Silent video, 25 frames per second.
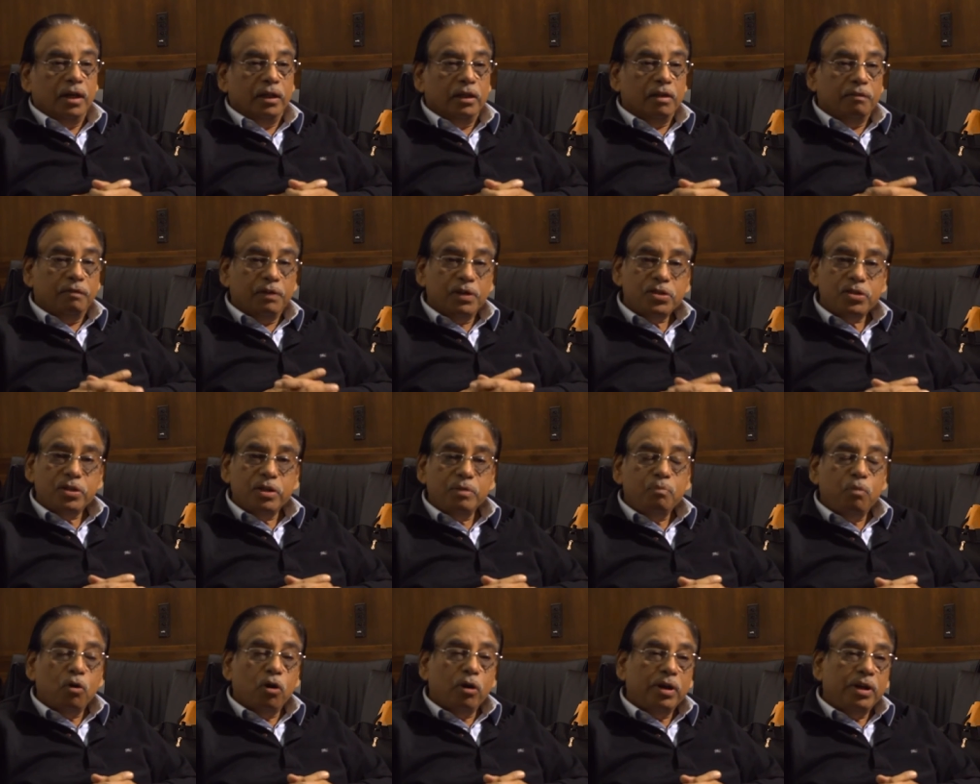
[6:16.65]
The first
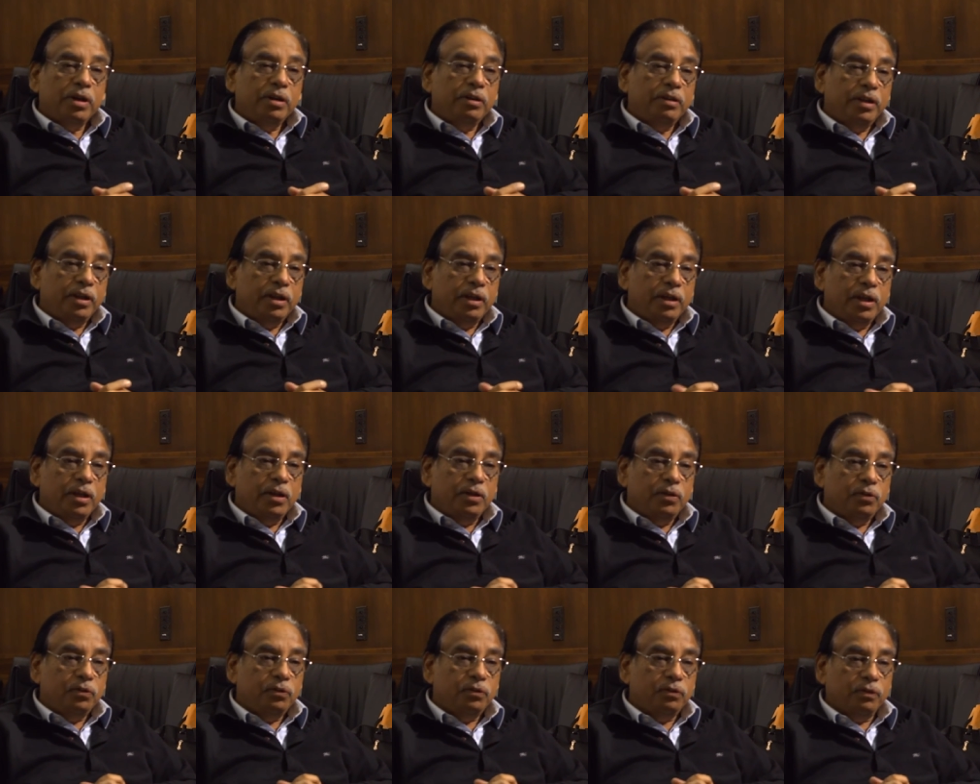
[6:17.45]
important thing
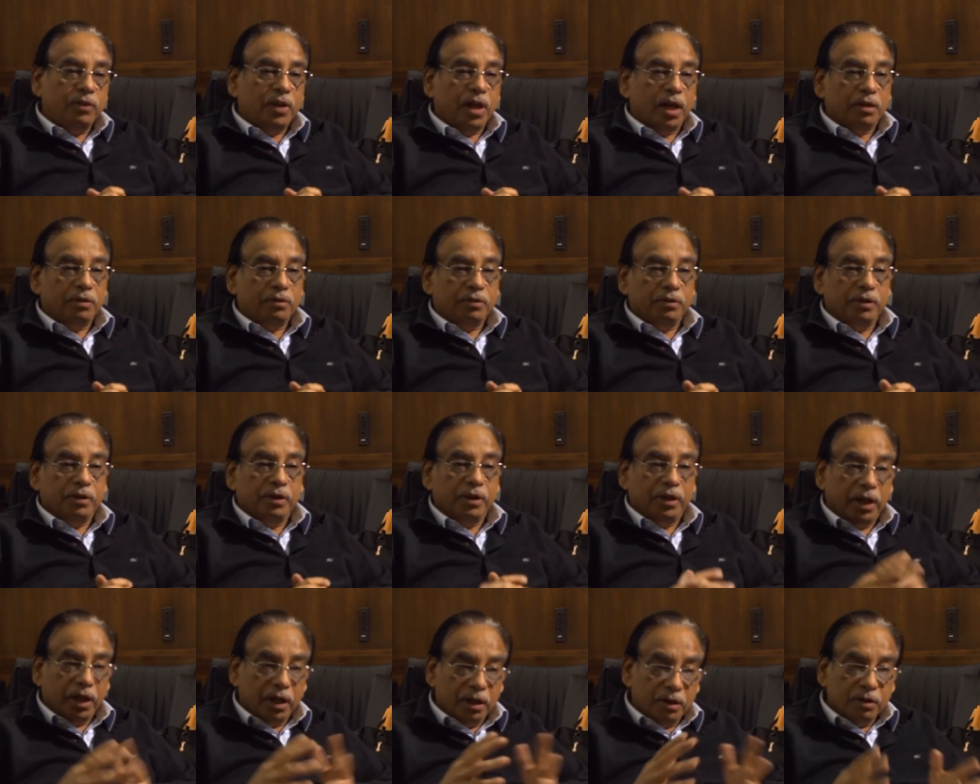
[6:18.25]
is that
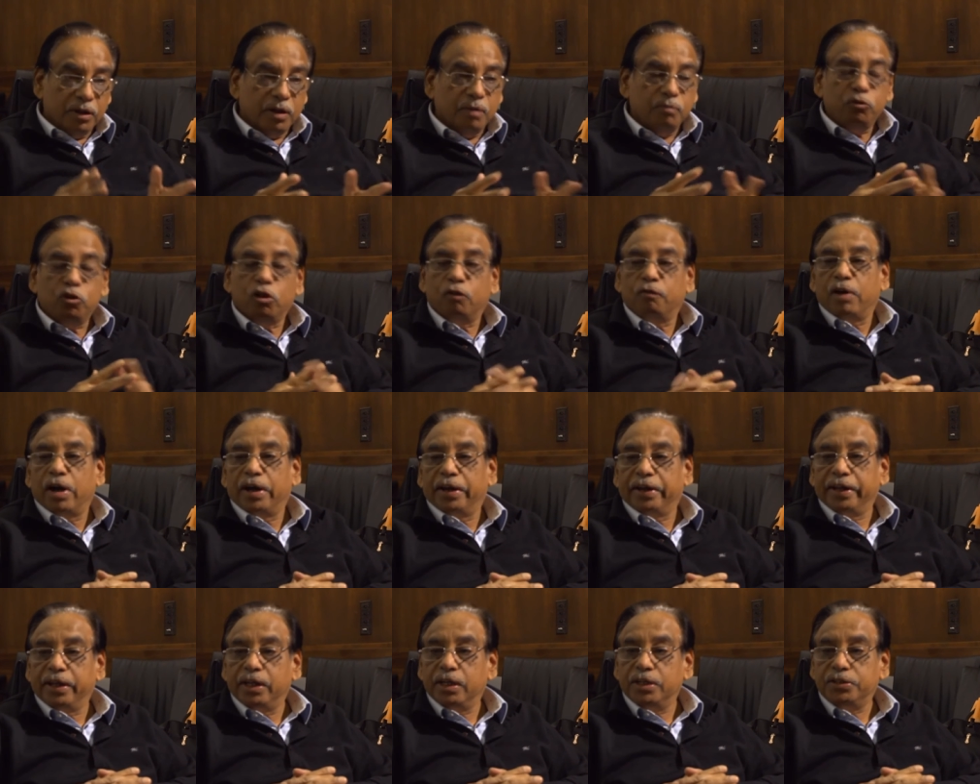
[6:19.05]
in terms of
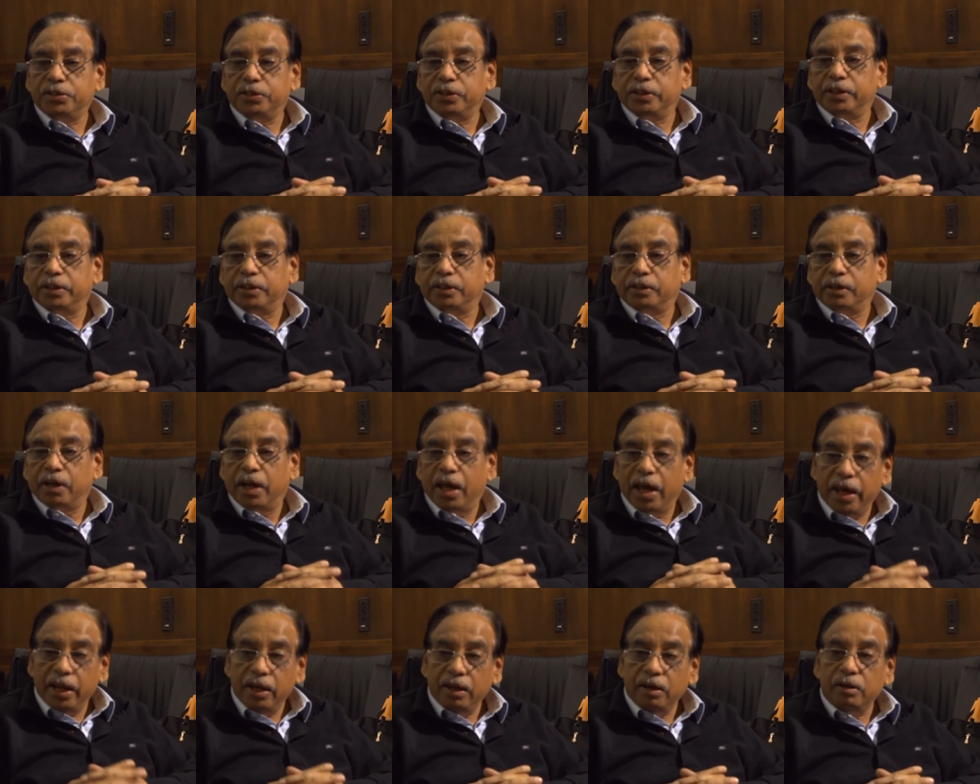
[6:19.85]
agriculture
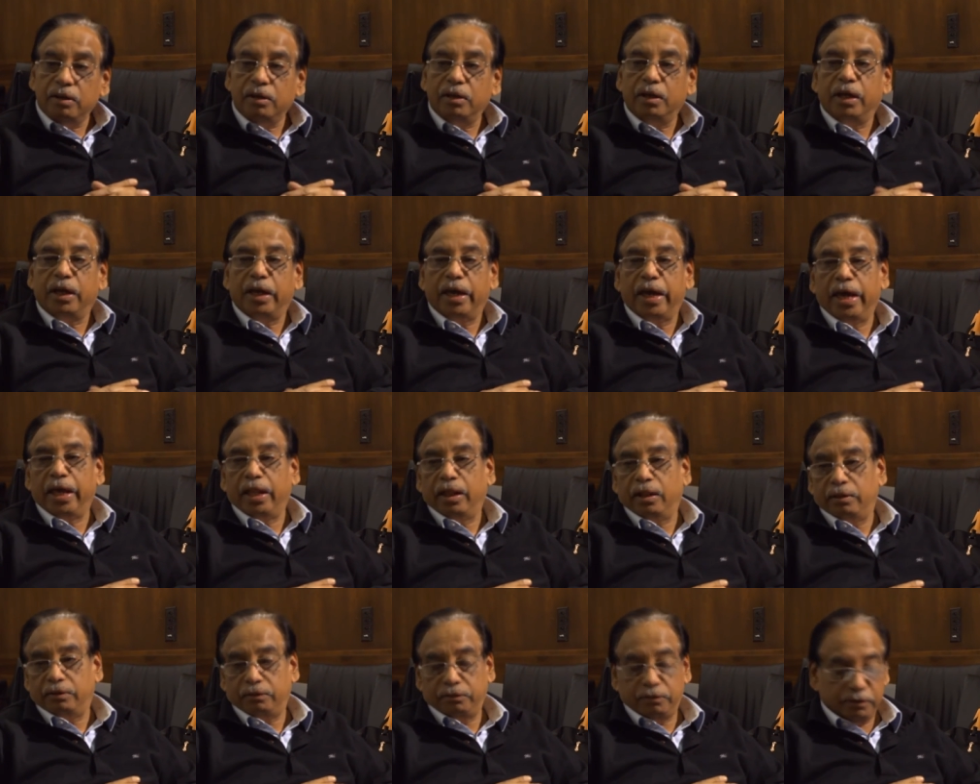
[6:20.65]
and
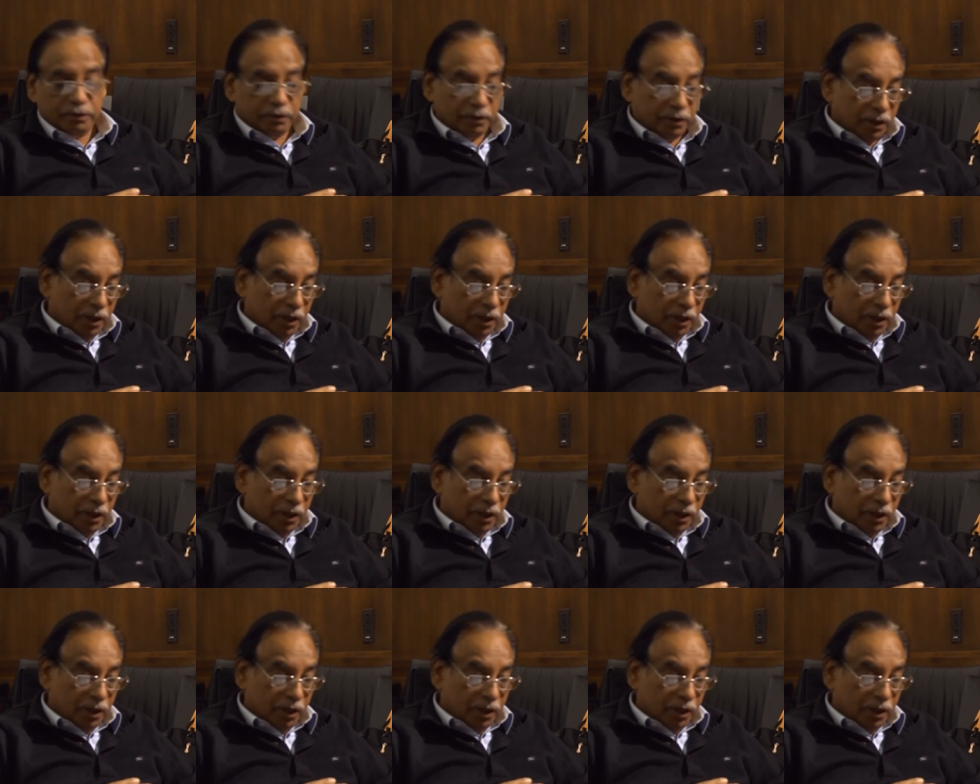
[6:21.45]
health,